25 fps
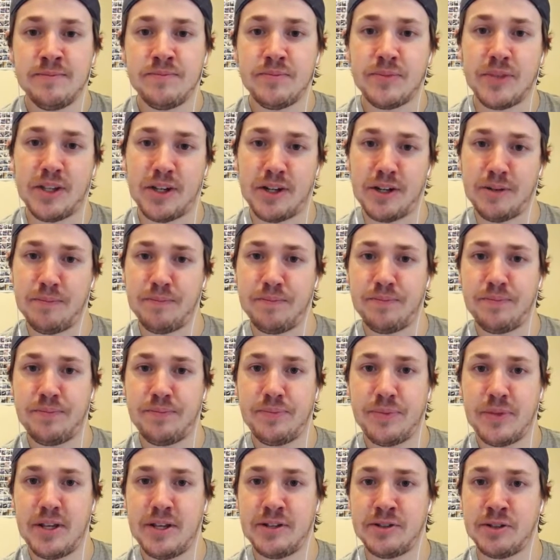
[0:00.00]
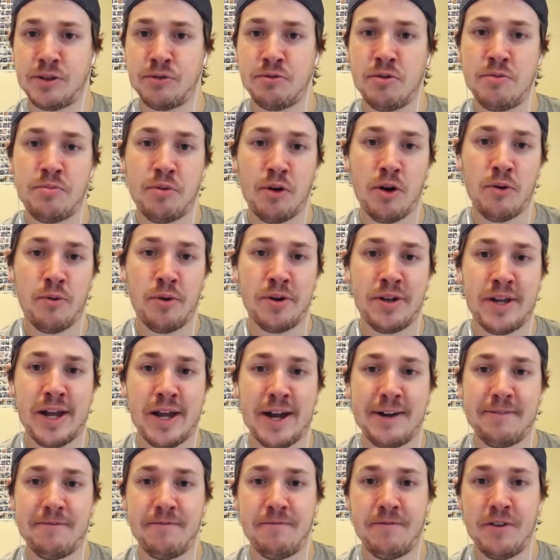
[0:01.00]
He has a
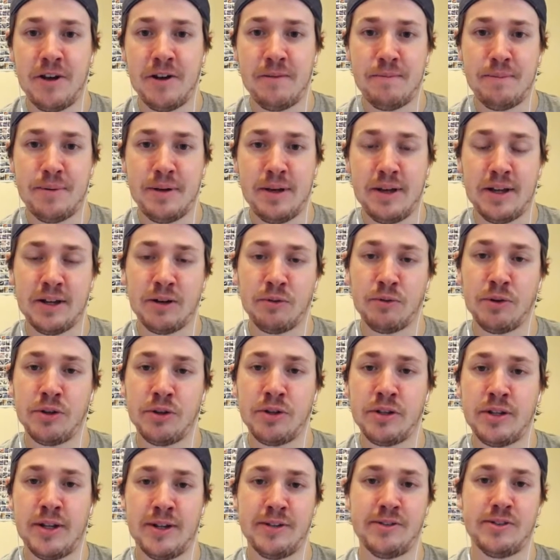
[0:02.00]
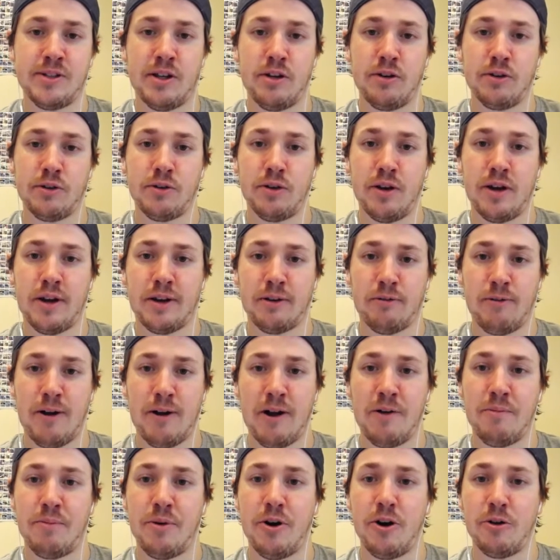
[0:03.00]
3.19 FIP and a really nice solid
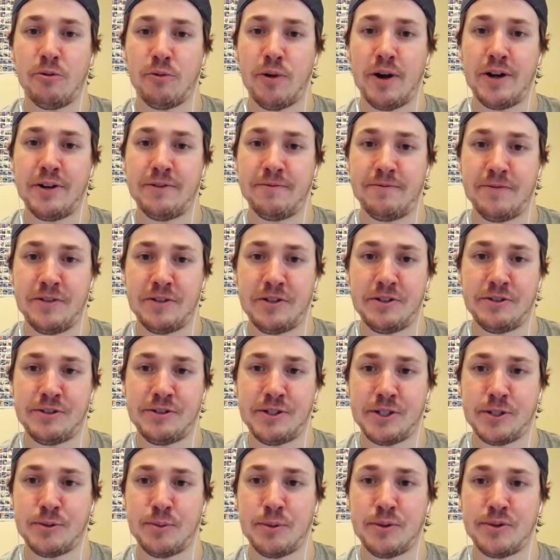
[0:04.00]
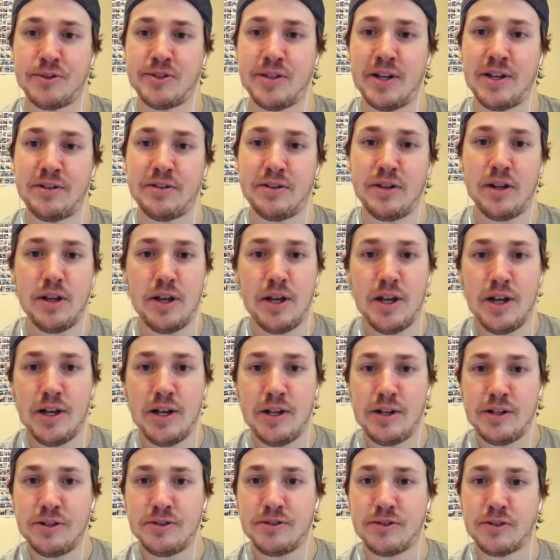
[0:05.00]
ground ball rate of 56%.
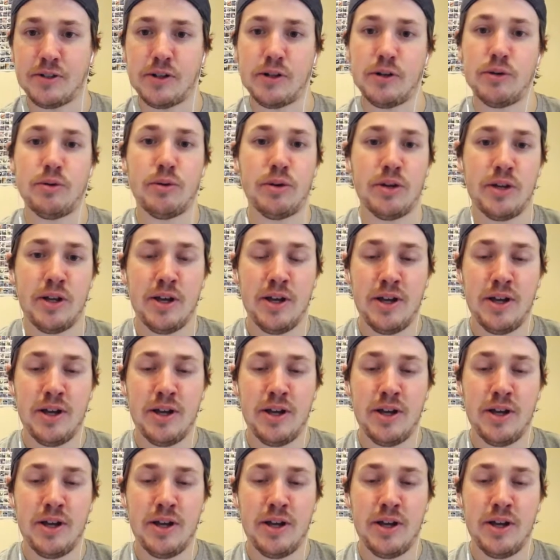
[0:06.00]
So